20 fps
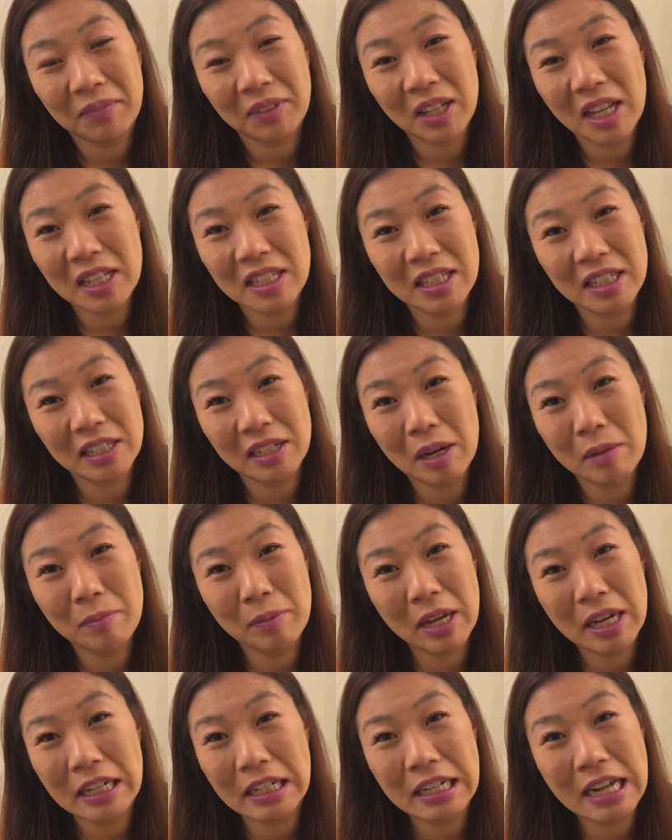That's it. I'm
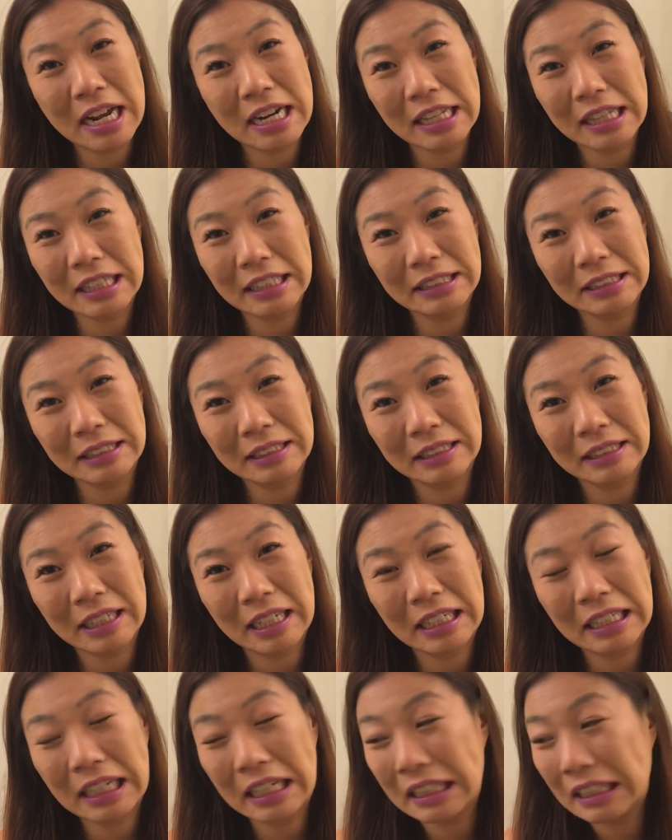getting out of this.
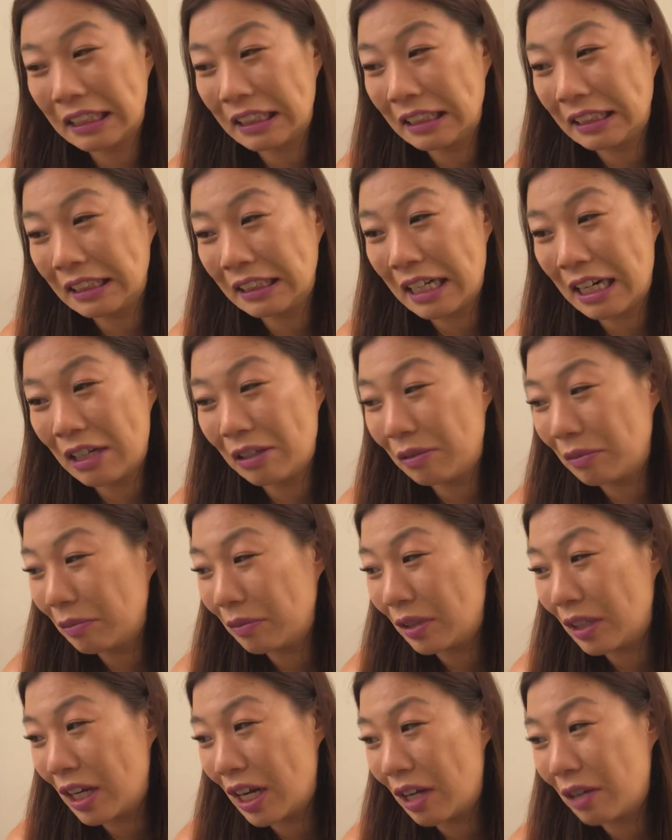I gotta now
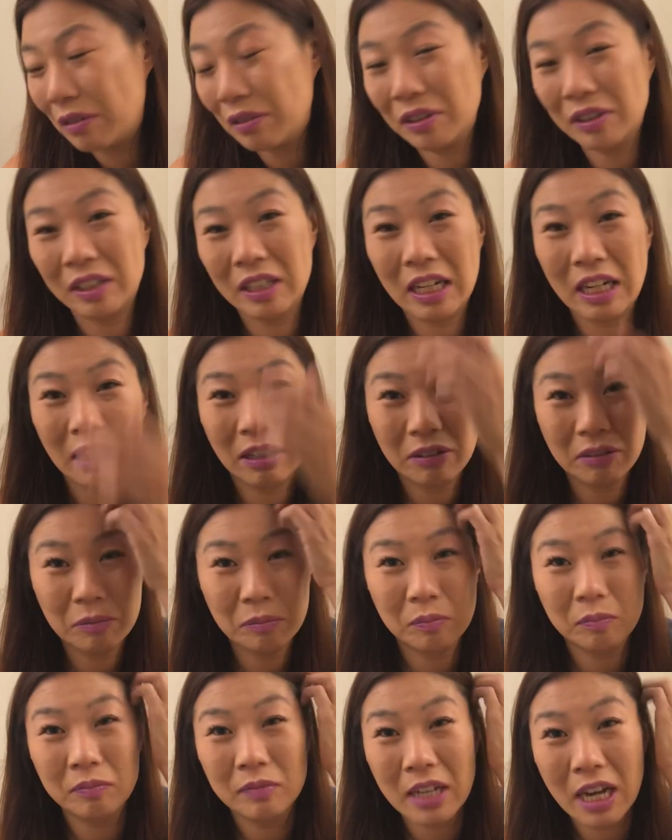
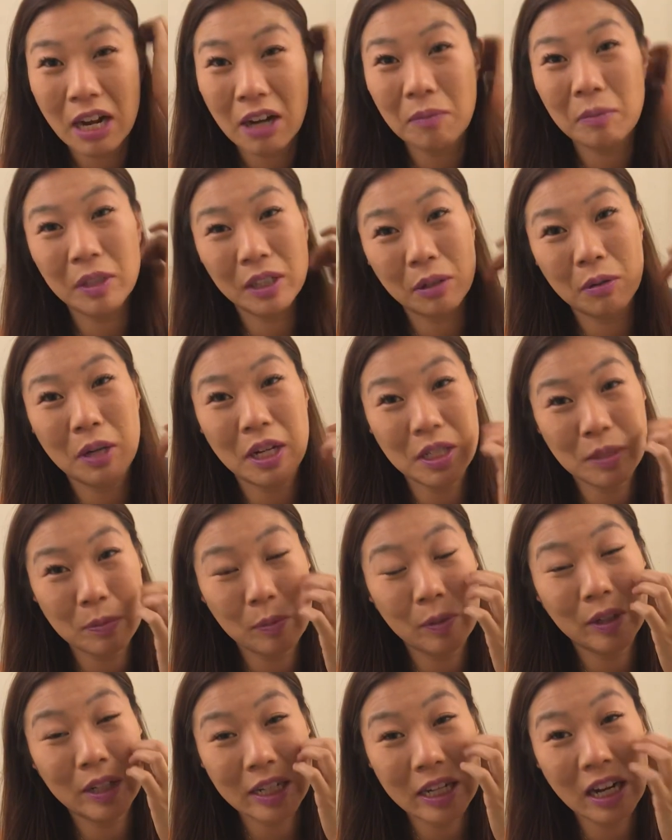I'm gonna watch
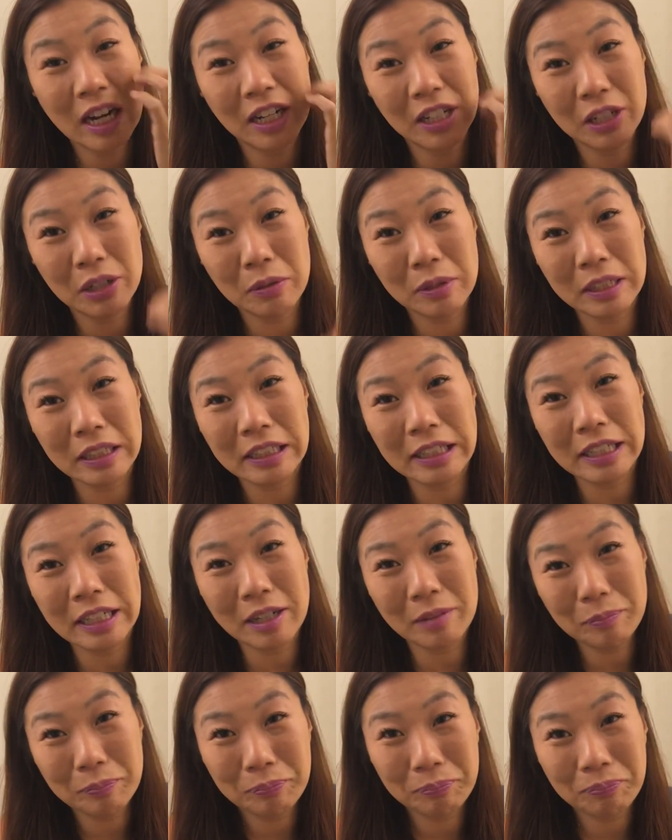Marie Kondo and clean
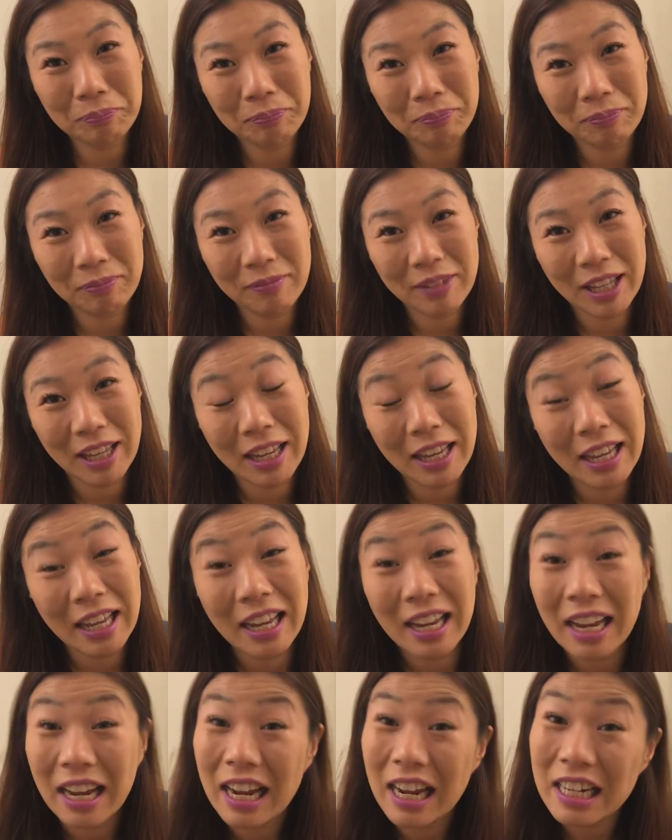up.
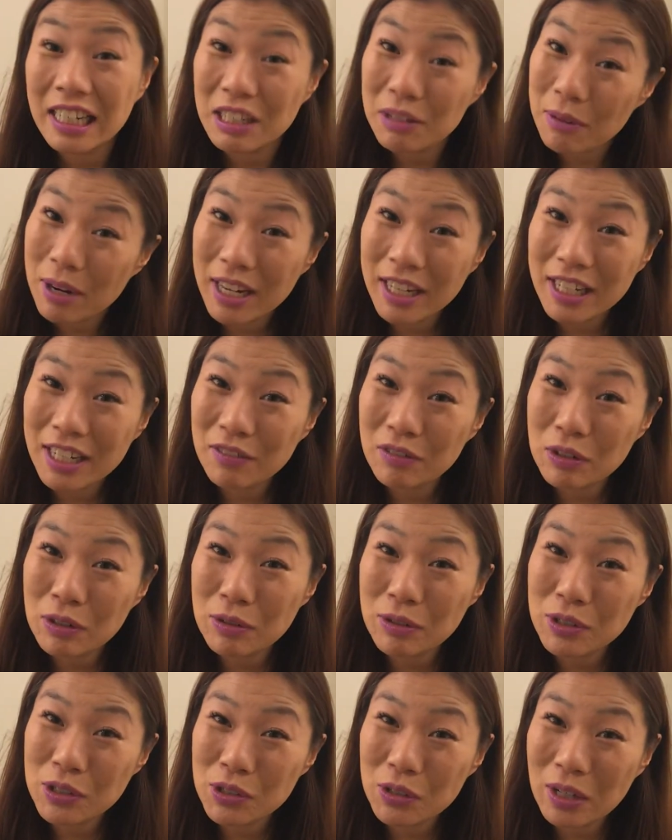Anyway, if
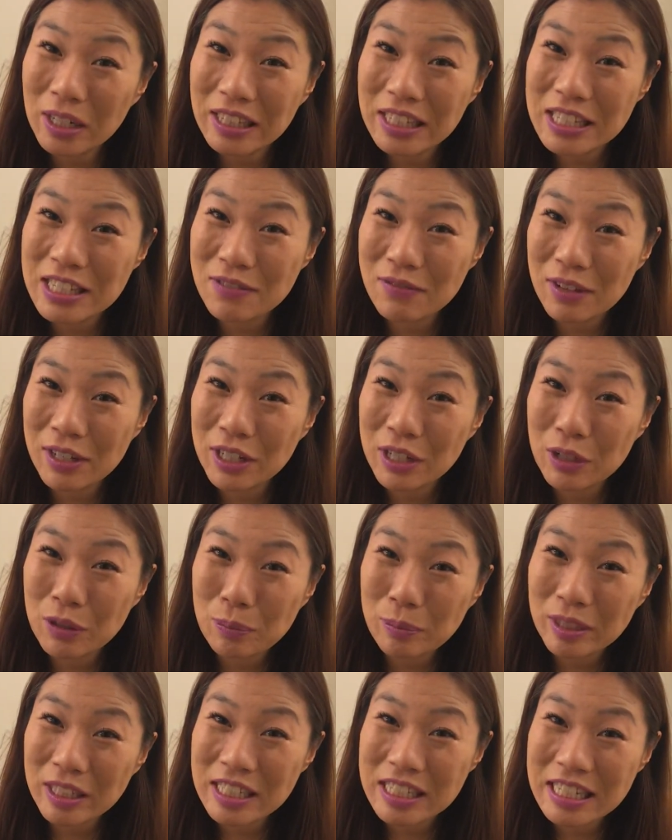you enjoyed this video,
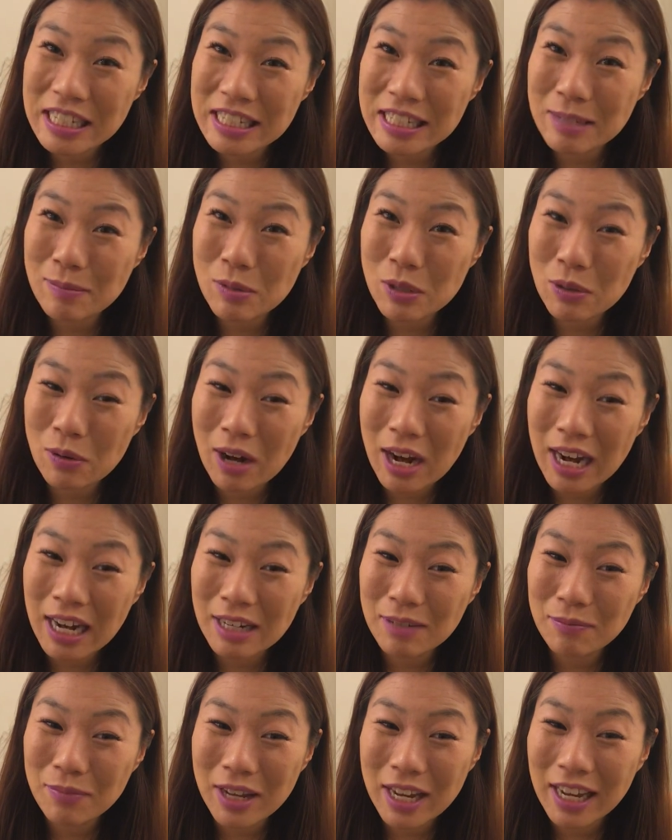please hit
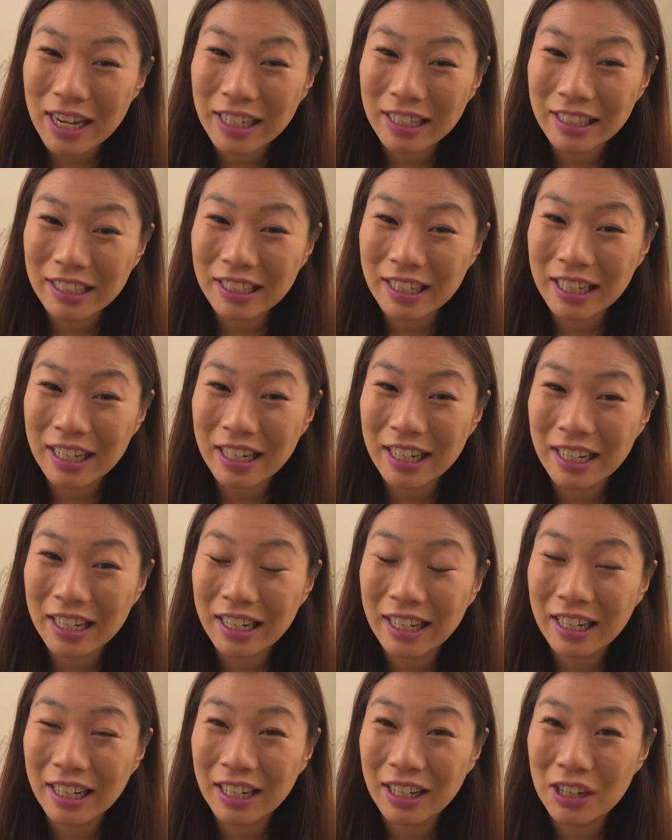subscribe, and
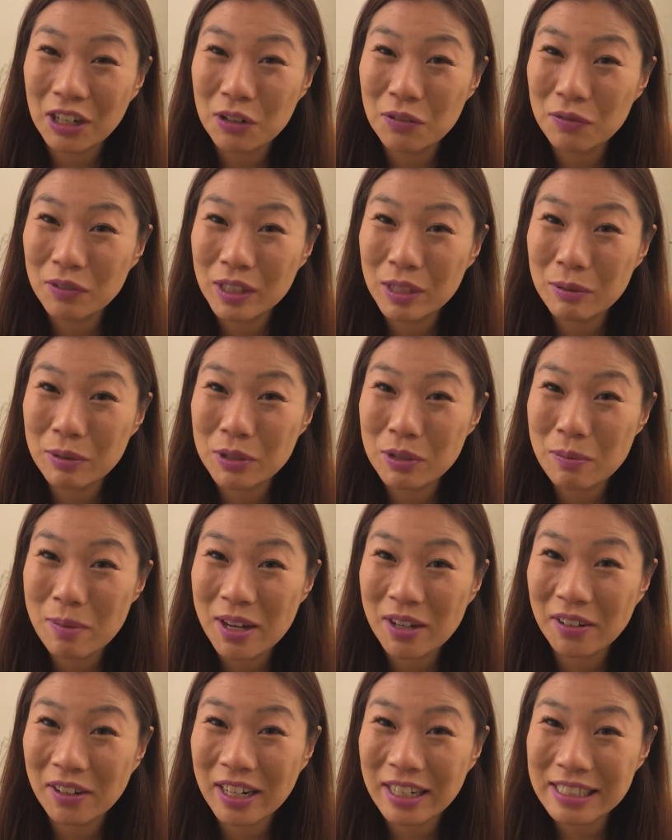hopefully we'll do
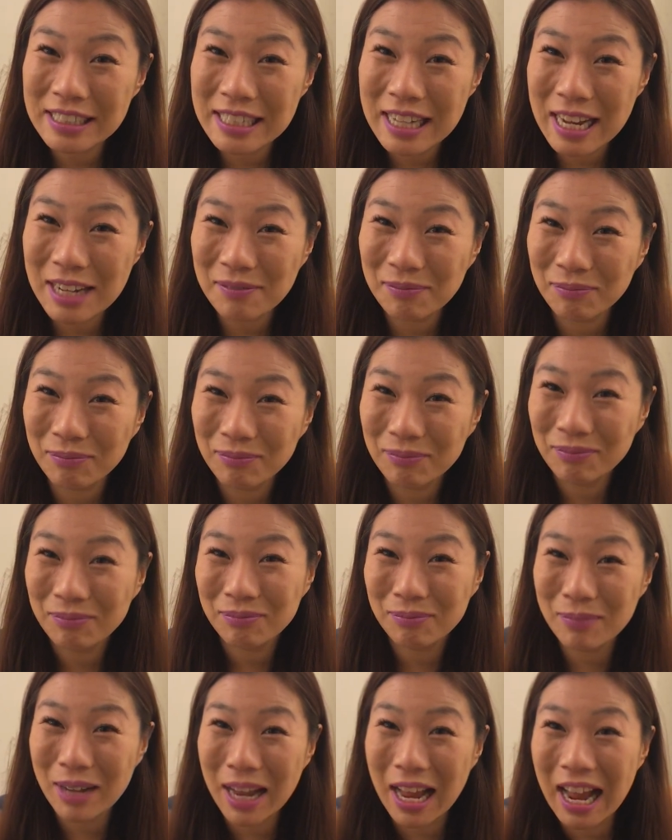better next time.
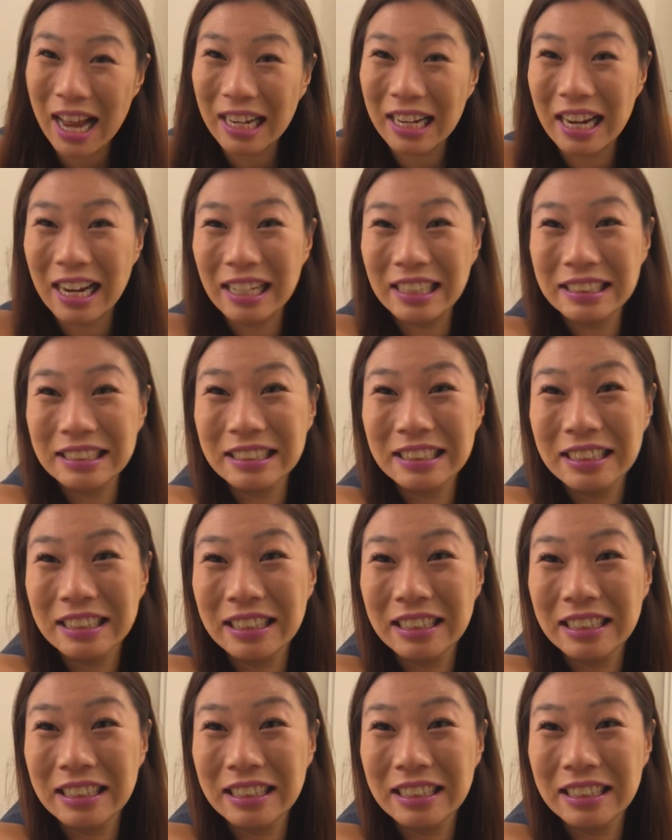Bye, guys.